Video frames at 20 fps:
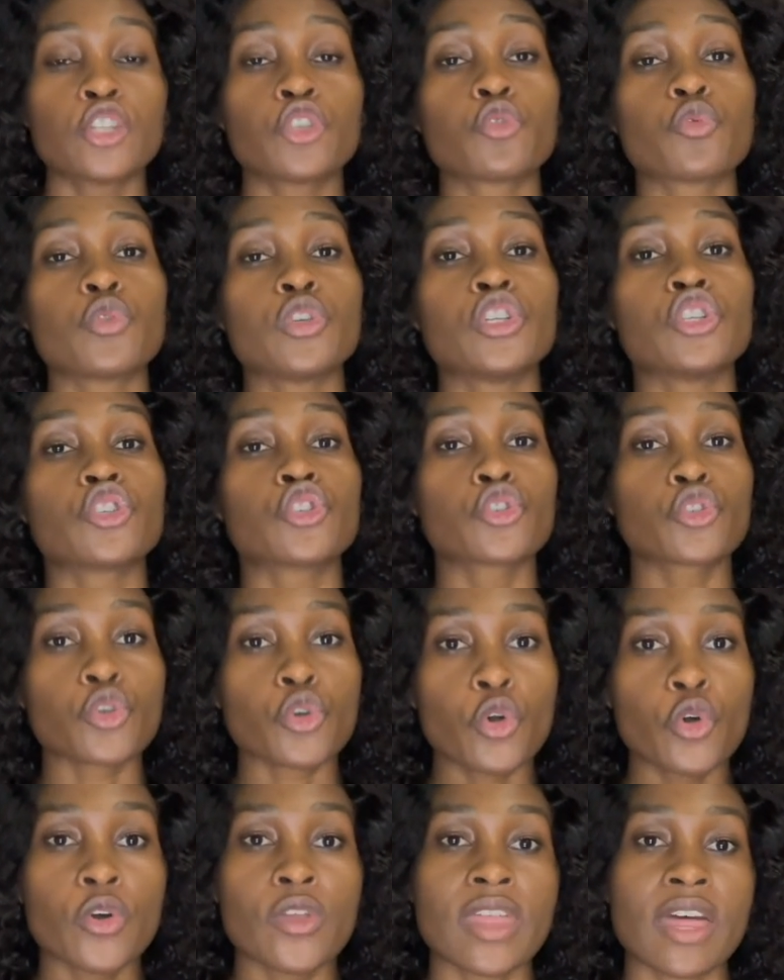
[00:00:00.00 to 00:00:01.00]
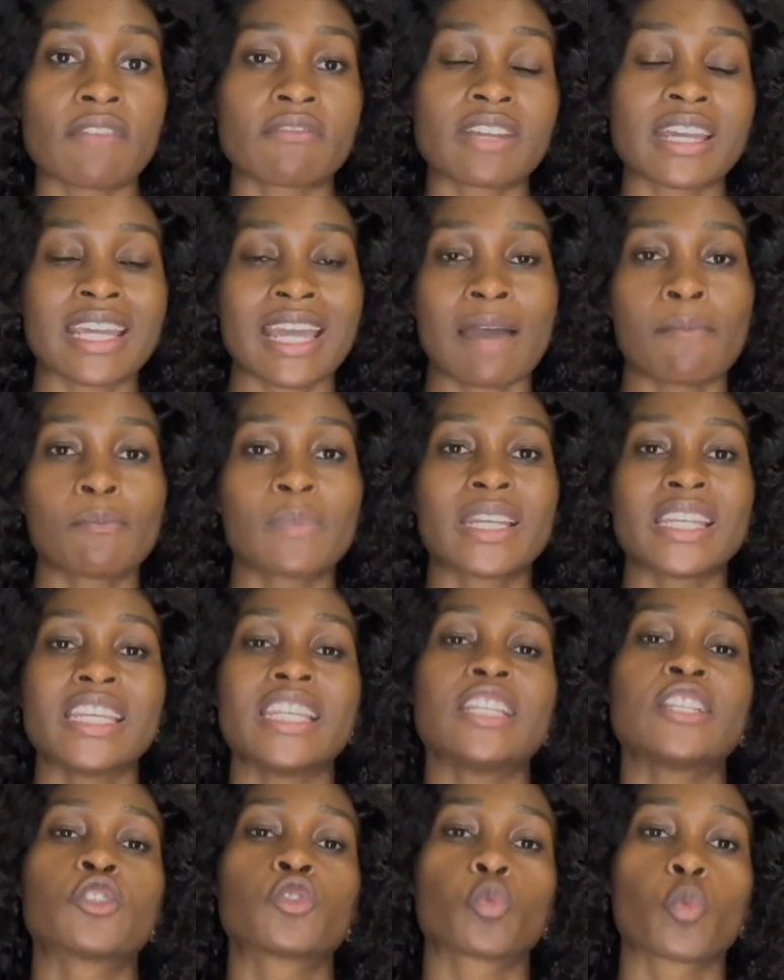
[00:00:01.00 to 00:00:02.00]
to ensure that a
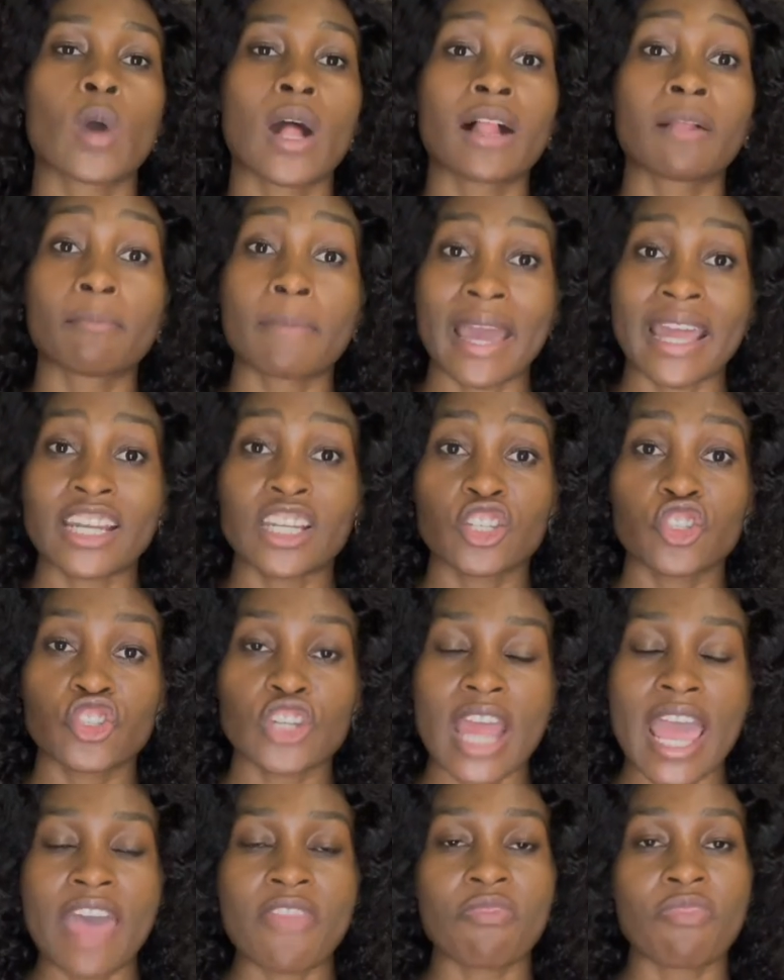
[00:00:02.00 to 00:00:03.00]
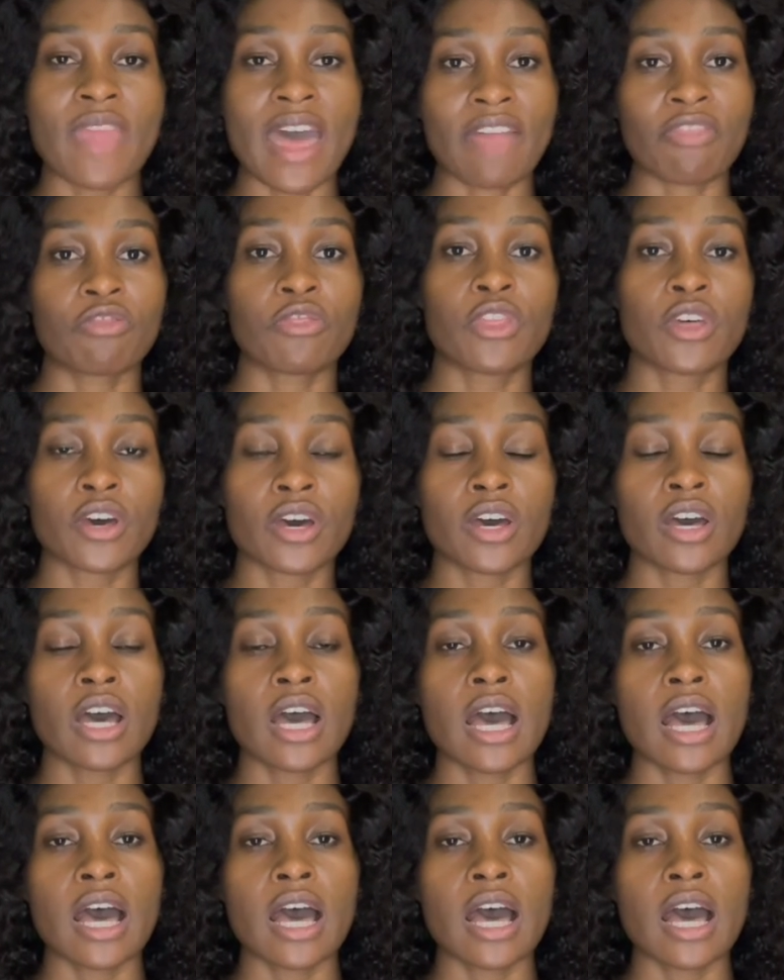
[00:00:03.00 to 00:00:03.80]
company is well managed and that the